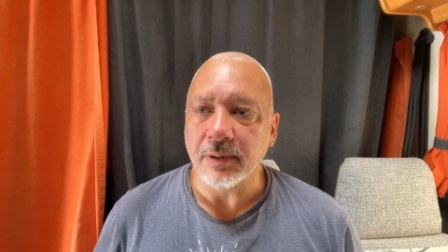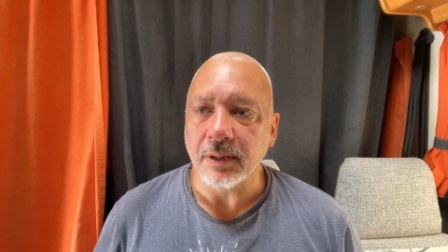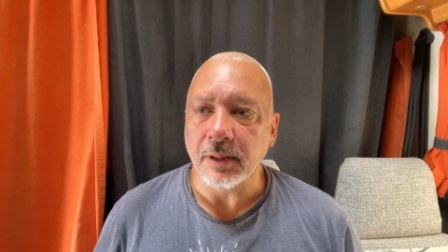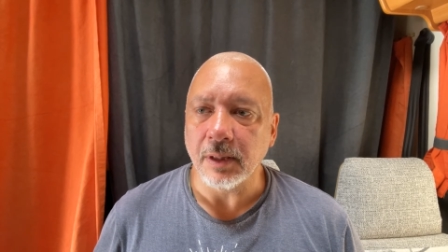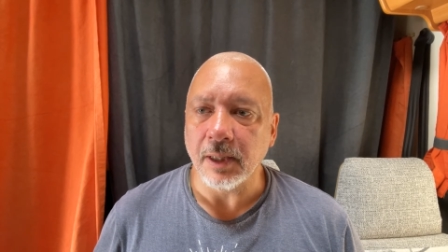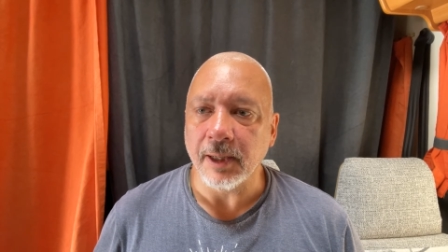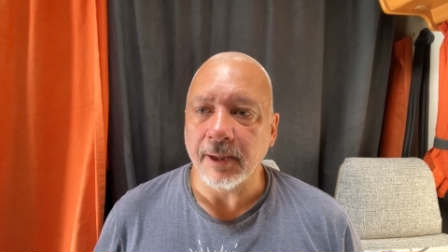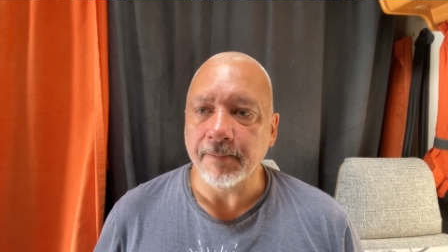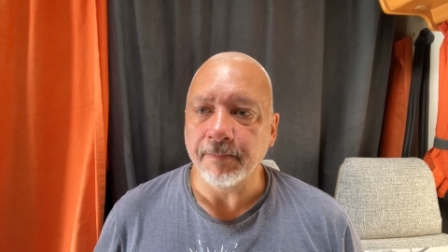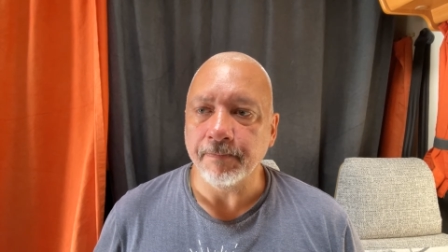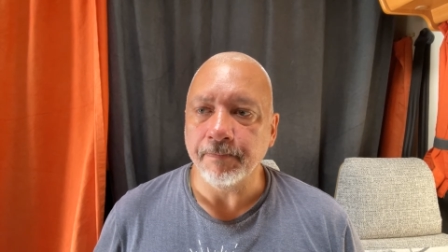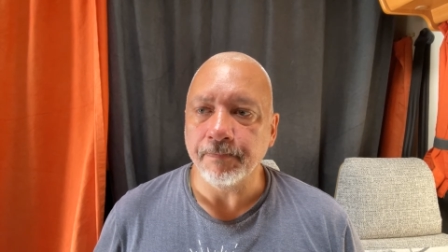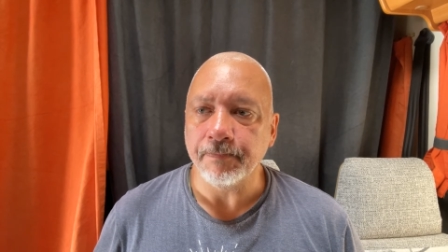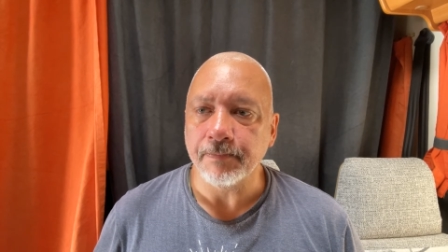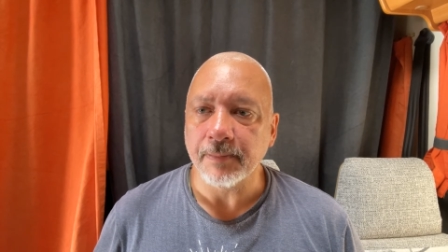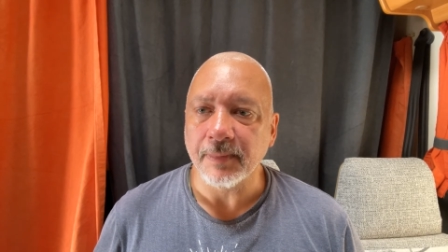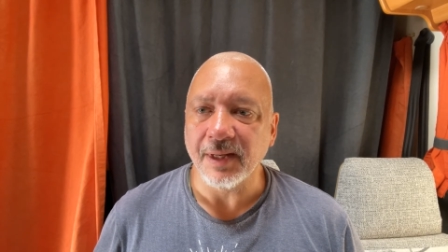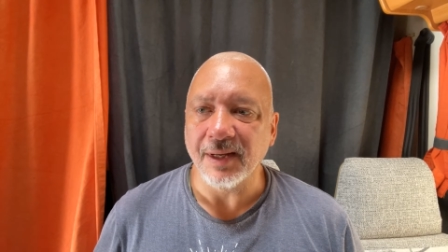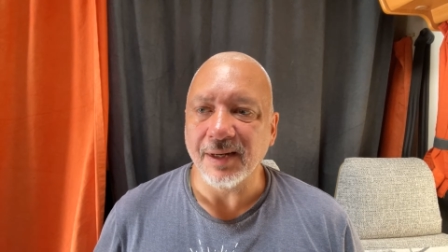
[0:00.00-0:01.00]
and
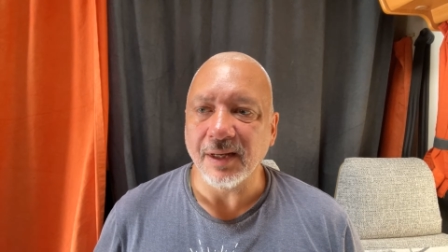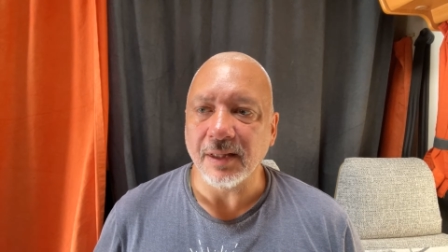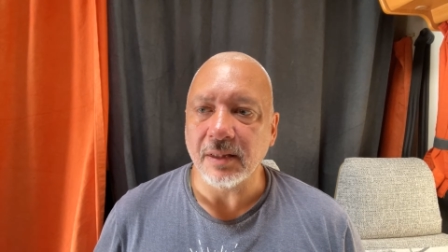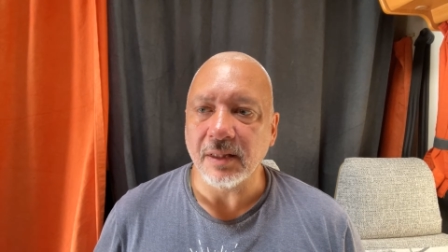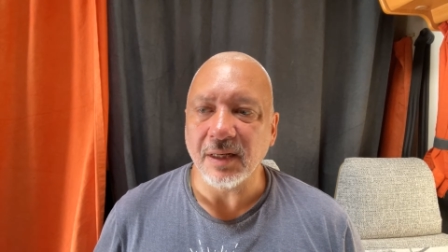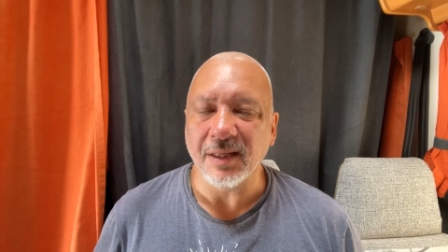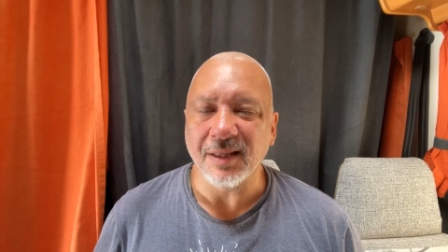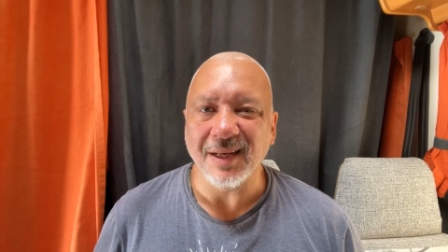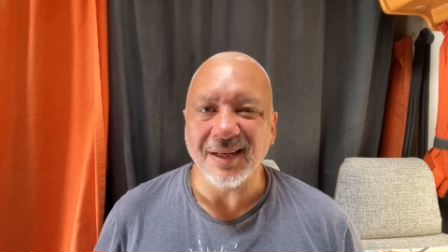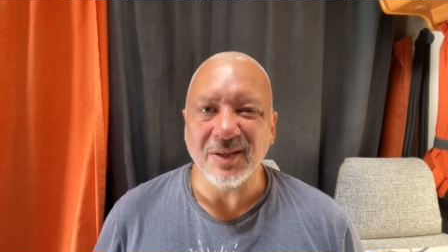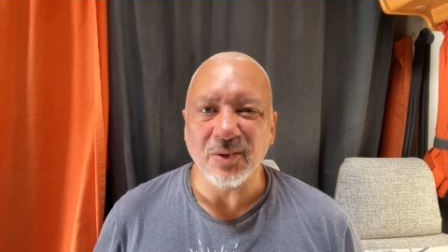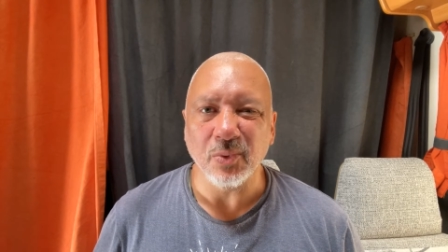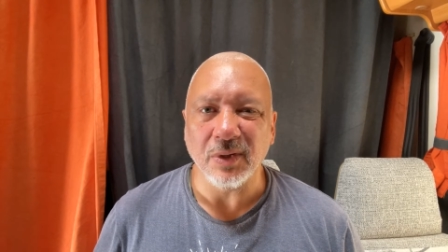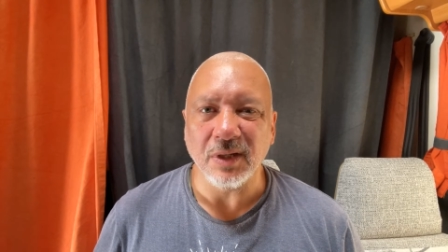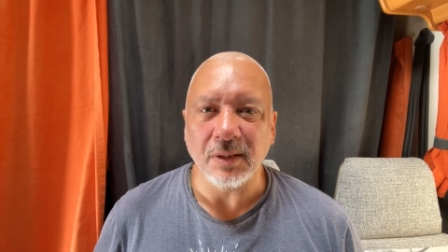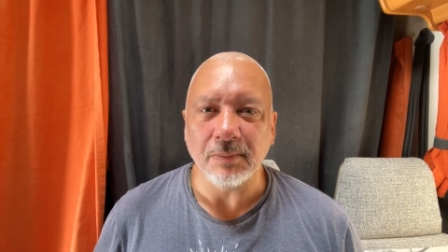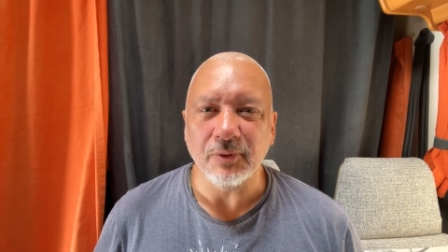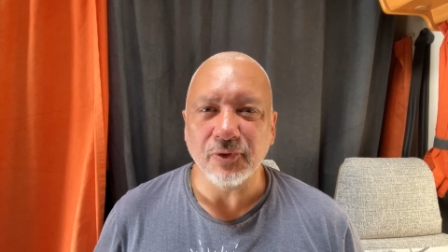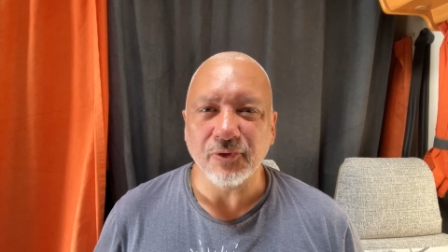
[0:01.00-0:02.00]
I think that's
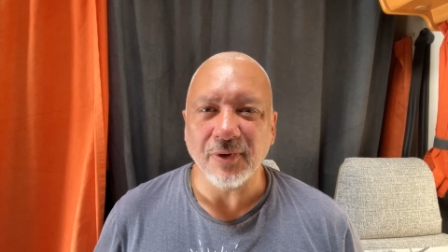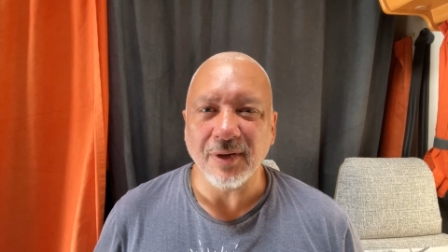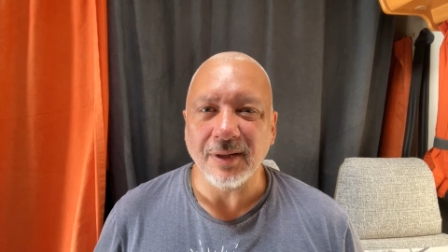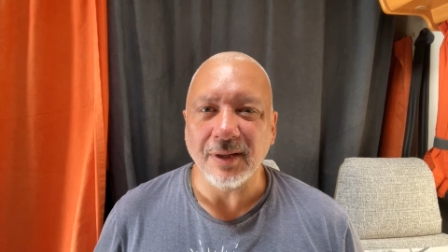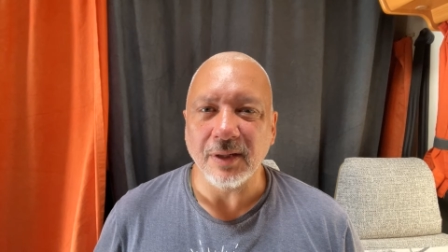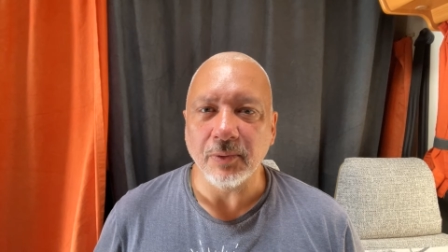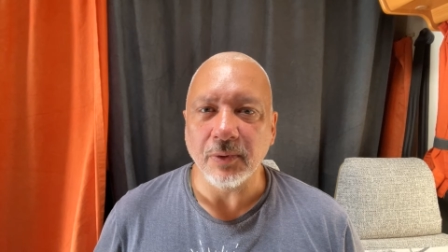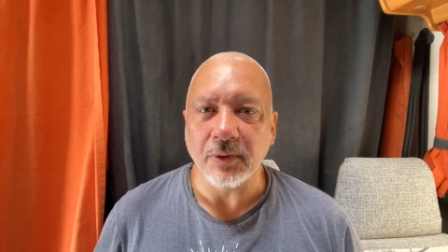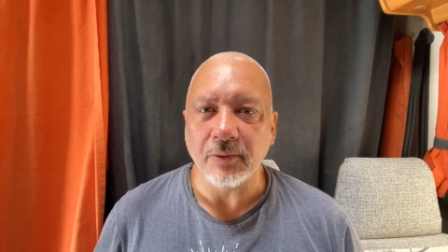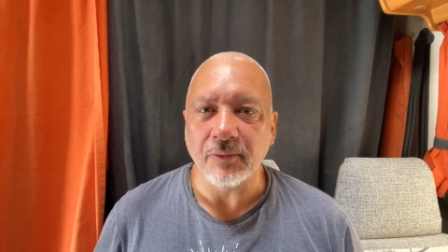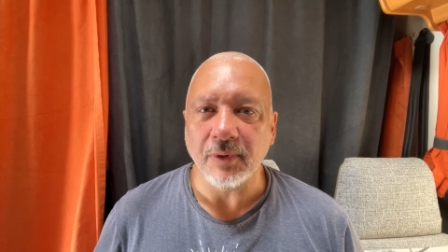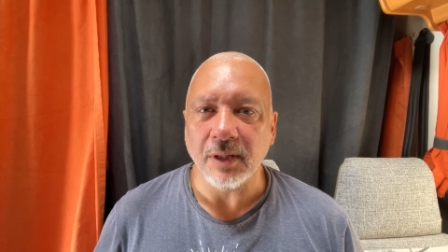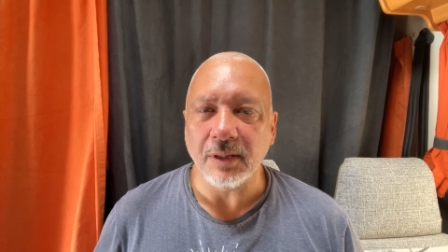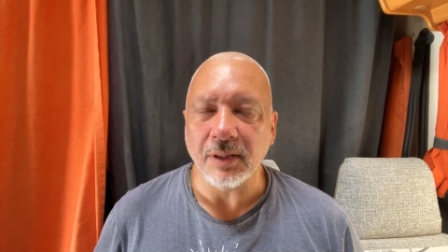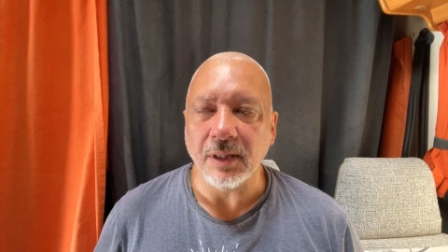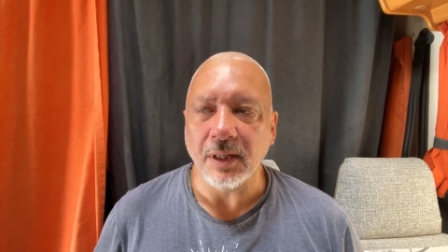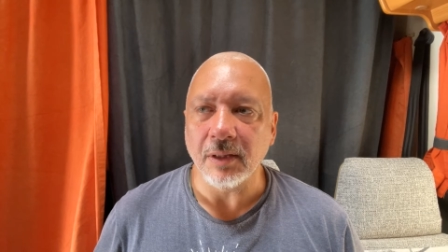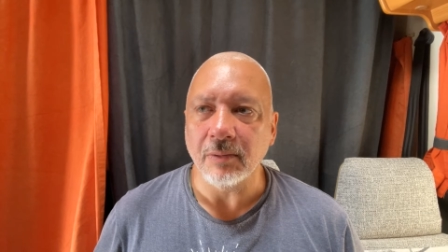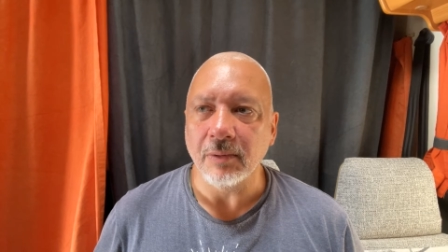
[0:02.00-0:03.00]
what I'm struggling with right
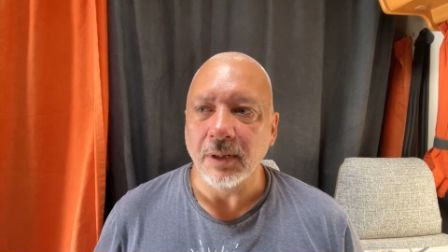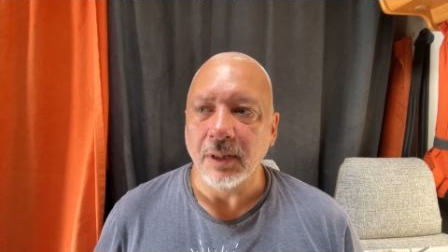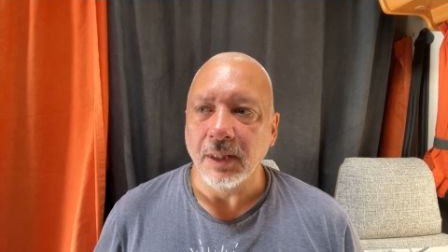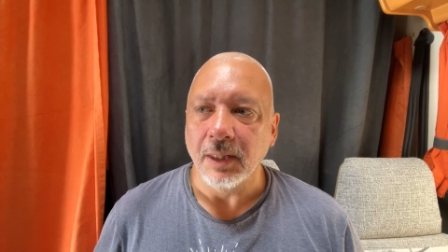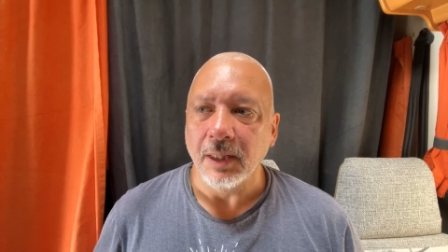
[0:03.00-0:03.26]
now.